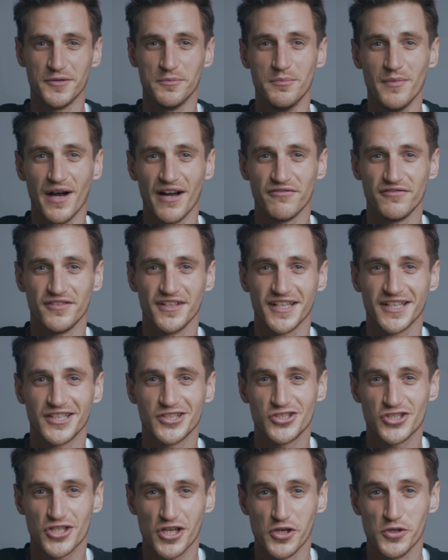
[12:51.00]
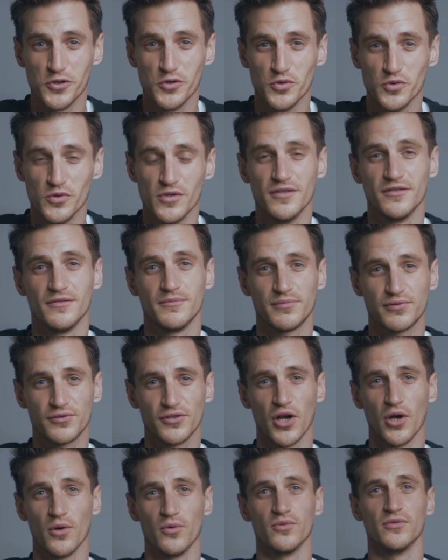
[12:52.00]
Mavic 2
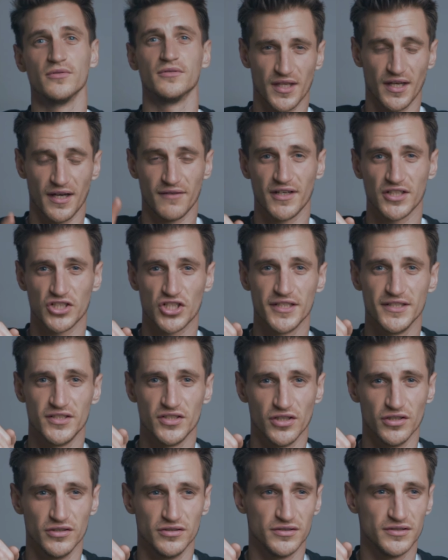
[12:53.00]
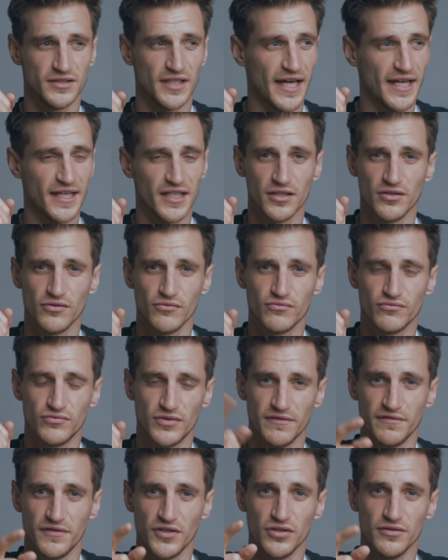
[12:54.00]
Pro. I've actually done a
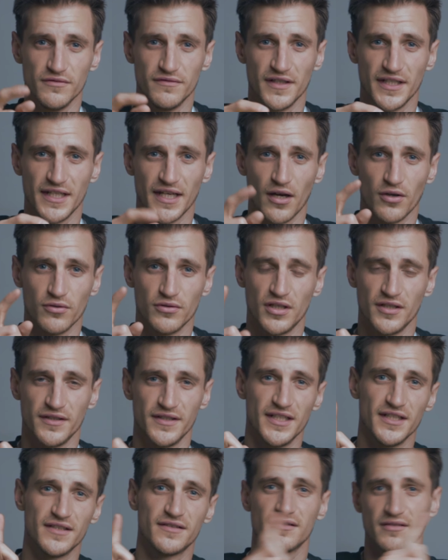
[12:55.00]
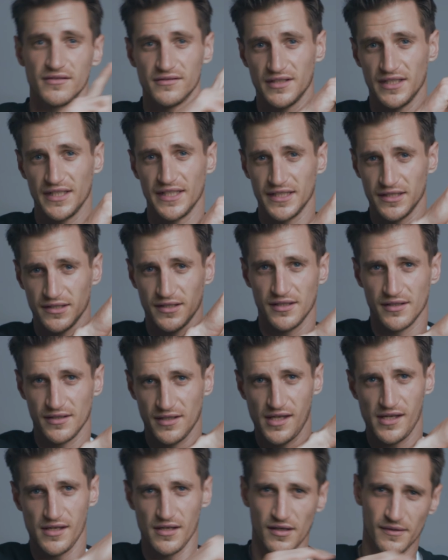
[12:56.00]
review video on this, there's a link
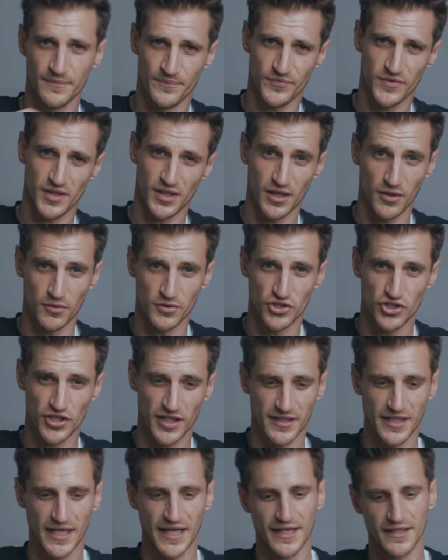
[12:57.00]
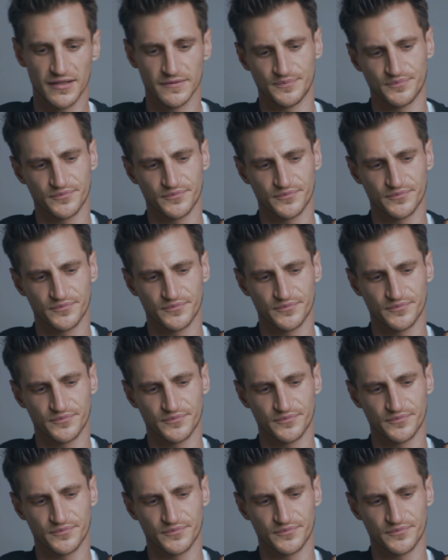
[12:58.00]
here, go and check that out.